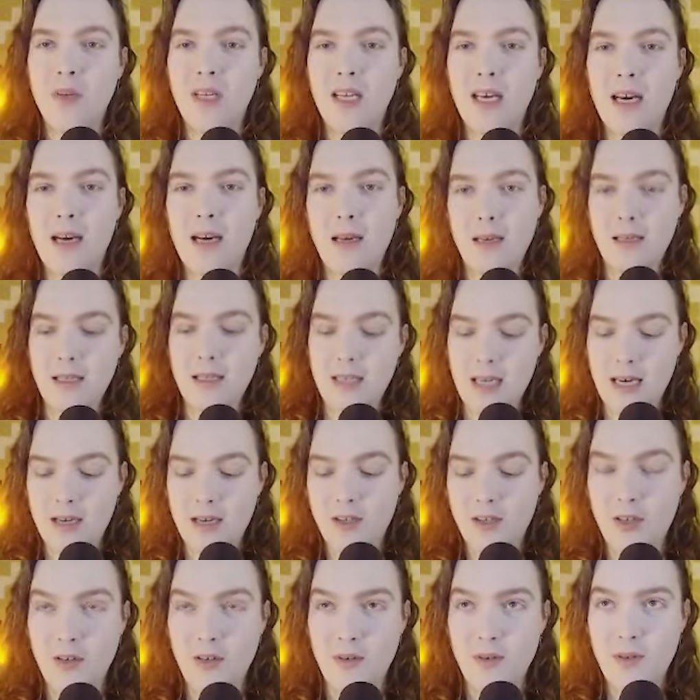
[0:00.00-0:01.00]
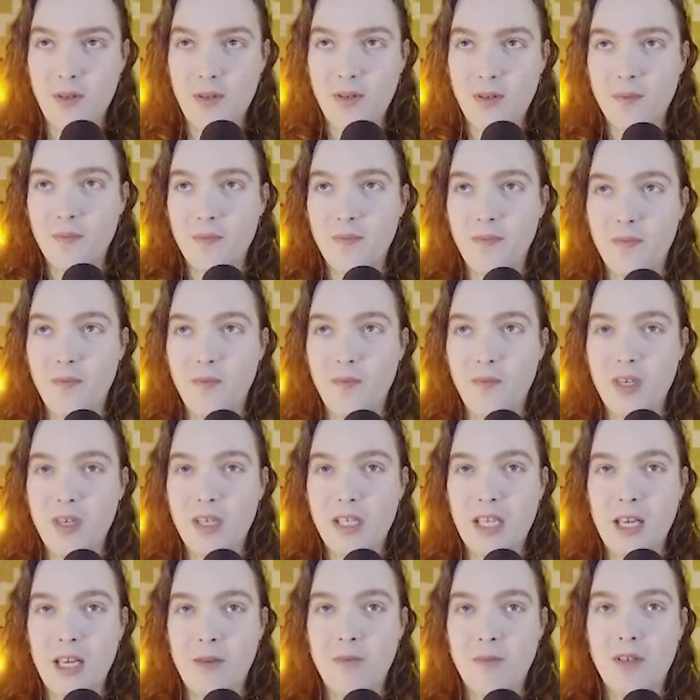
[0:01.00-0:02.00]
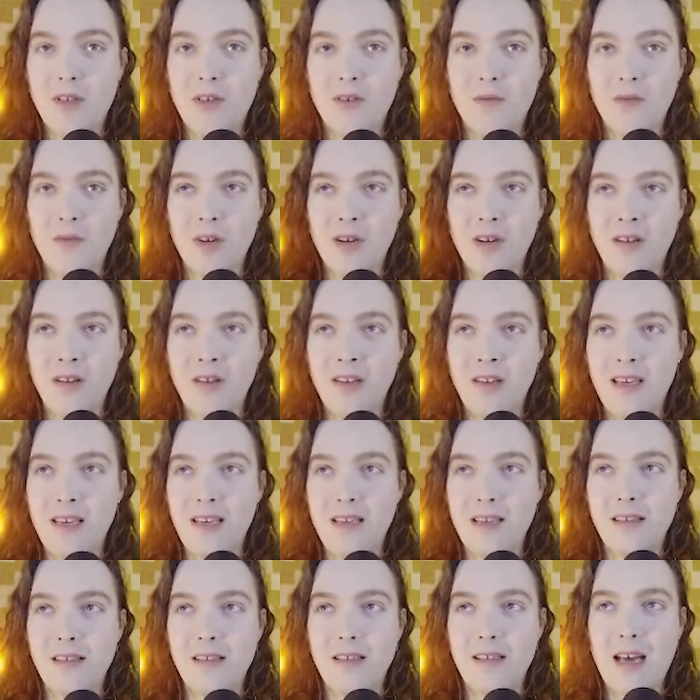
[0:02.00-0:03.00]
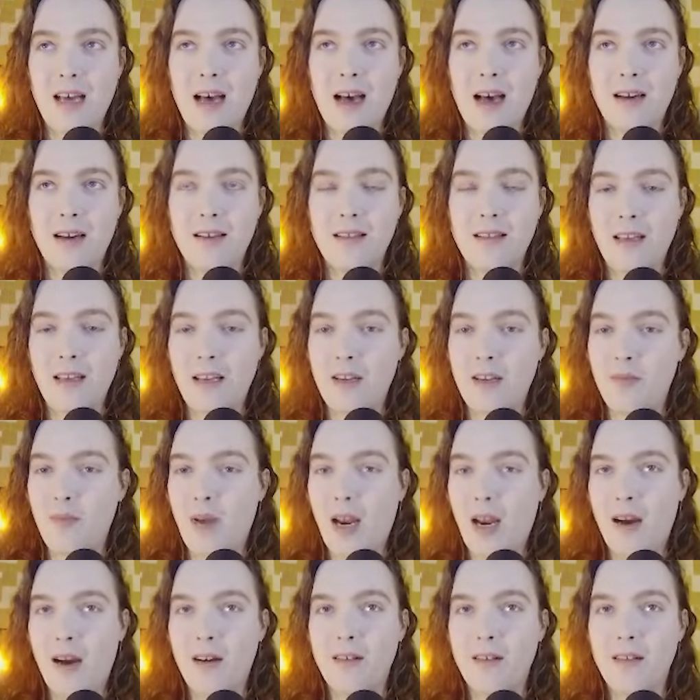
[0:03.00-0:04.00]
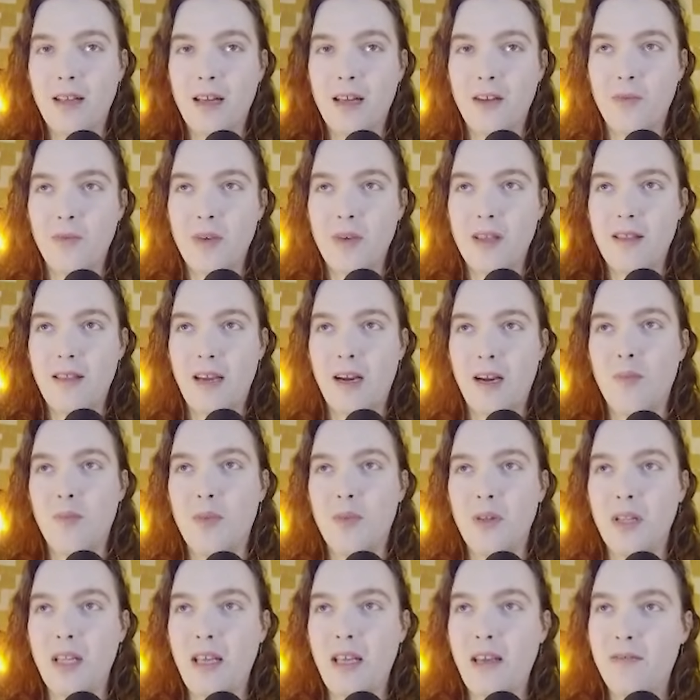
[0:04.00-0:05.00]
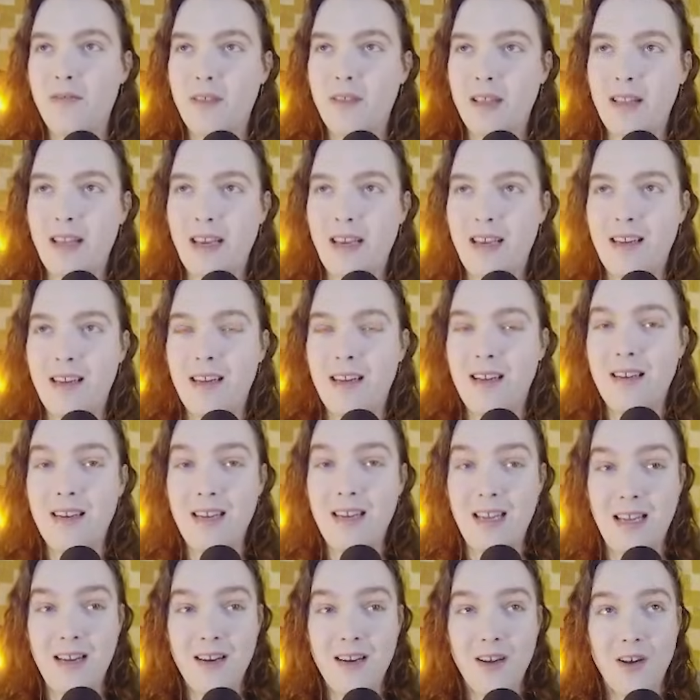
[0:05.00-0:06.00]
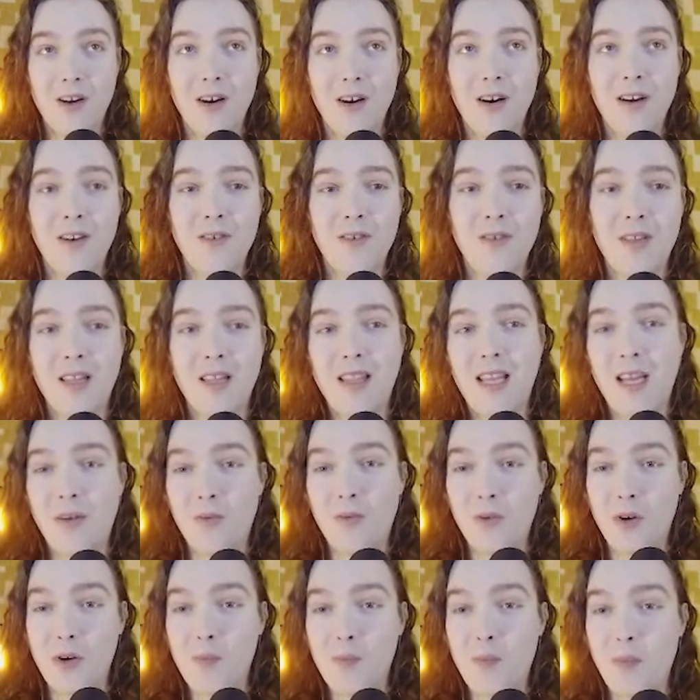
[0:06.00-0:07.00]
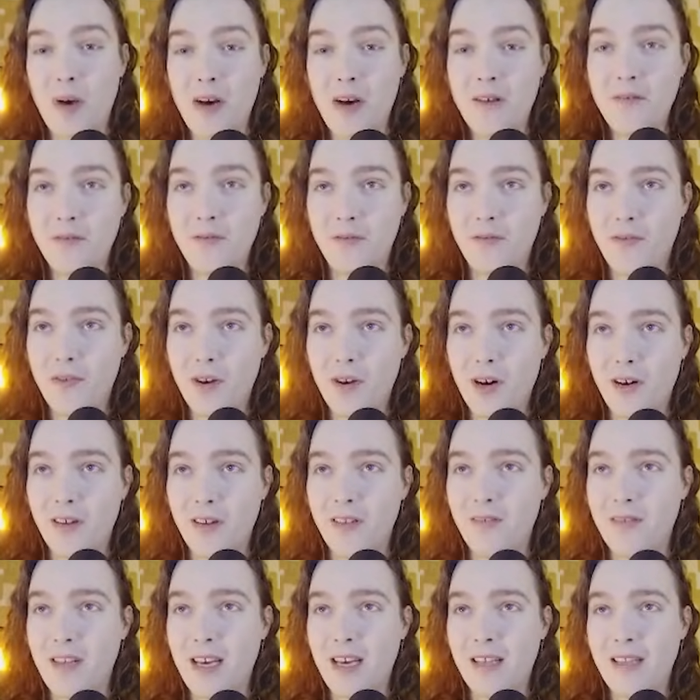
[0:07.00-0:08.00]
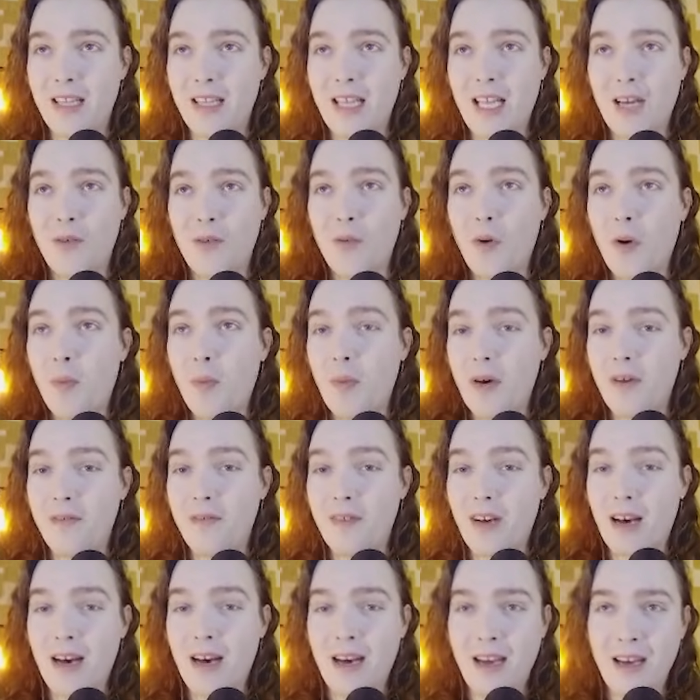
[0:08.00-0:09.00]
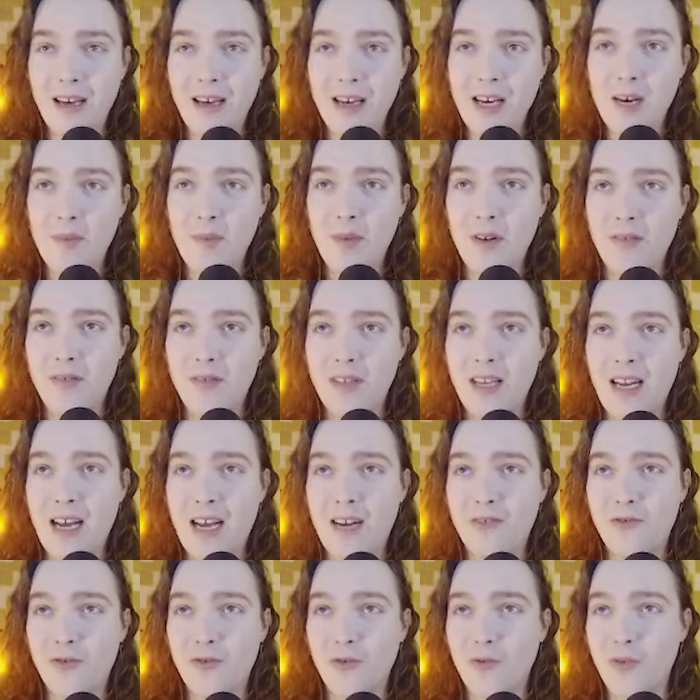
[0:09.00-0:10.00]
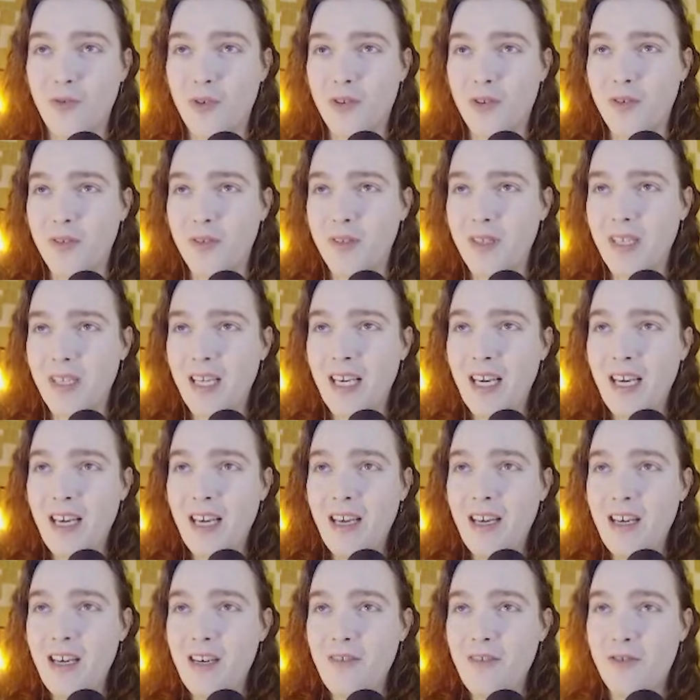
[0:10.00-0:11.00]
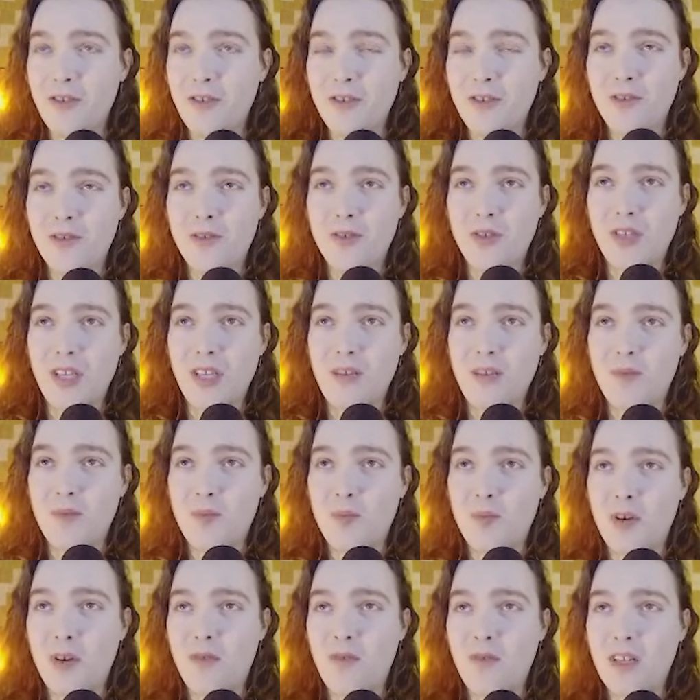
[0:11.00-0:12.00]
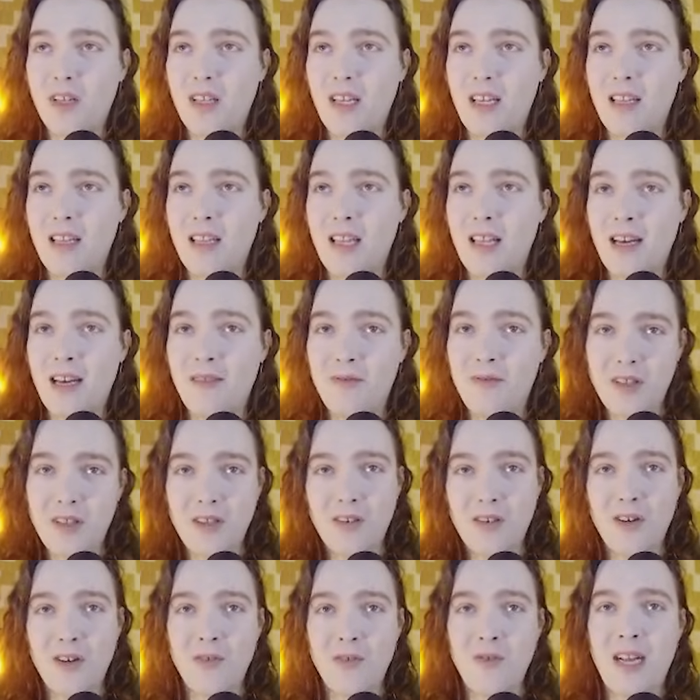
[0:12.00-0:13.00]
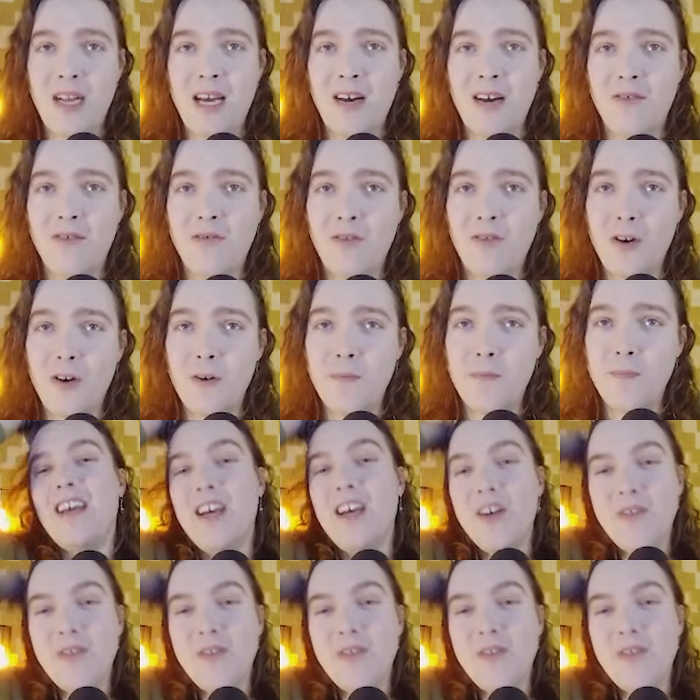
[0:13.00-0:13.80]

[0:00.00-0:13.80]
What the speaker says: Gaia statues, which seems to run exactly in parallel with their belief that they didn't need a god, or that they were above all of that they were above Gaia, above the natural world, which also seems perfectly in line with their own downfall.